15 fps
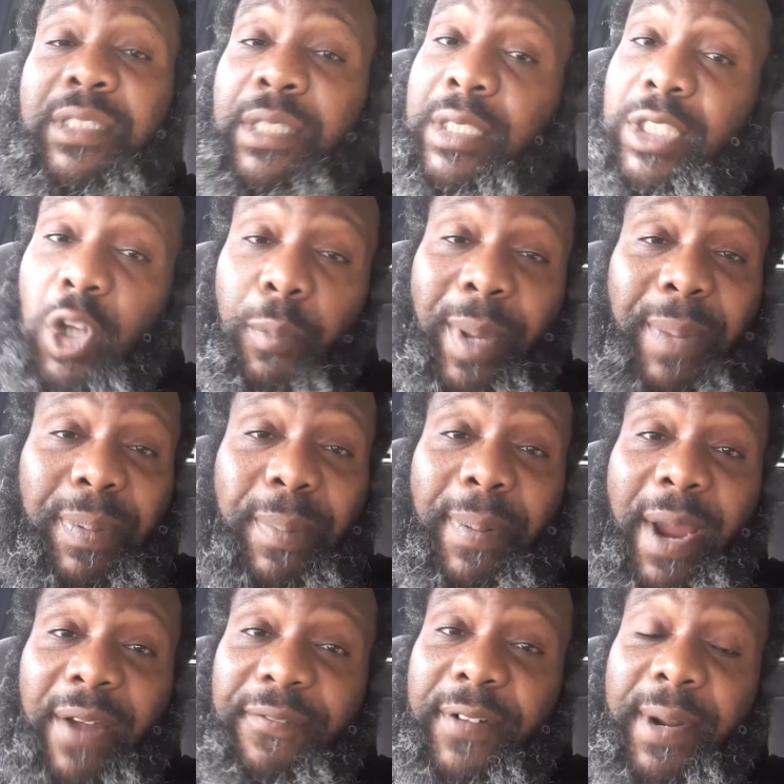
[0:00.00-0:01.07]
So be
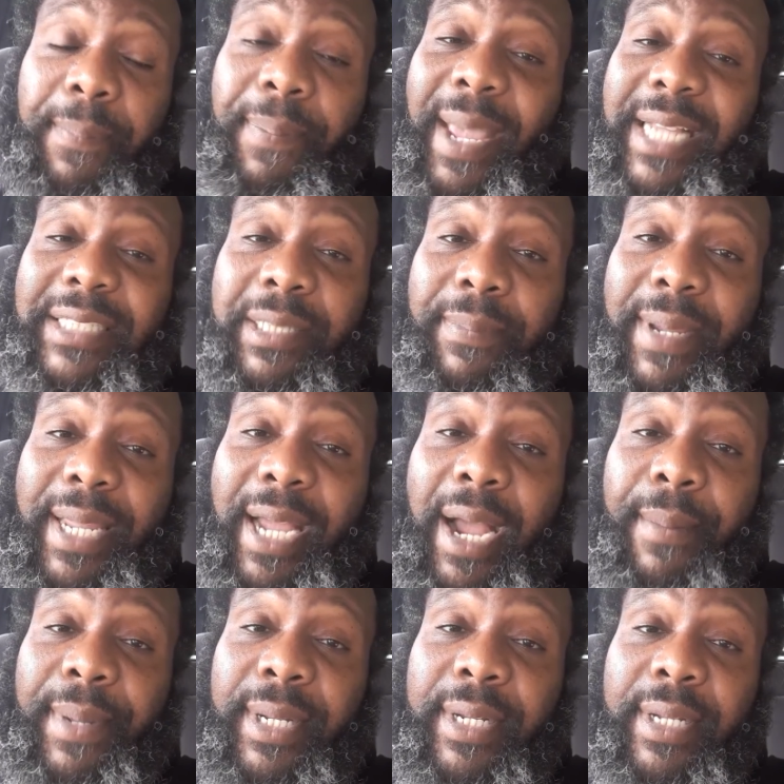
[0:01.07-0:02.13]
prepared for the picks to be
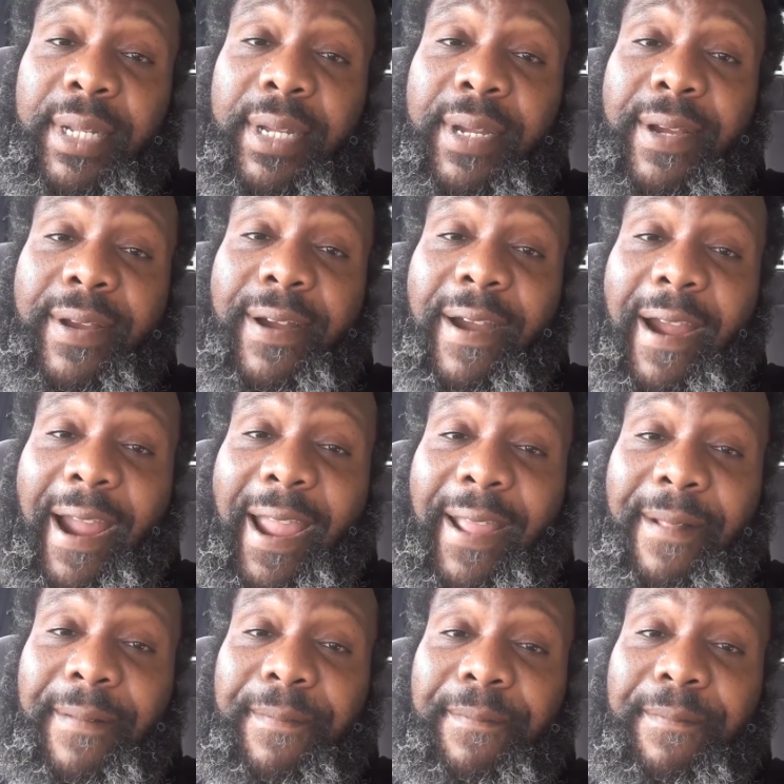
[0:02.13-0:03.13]
coming. All right?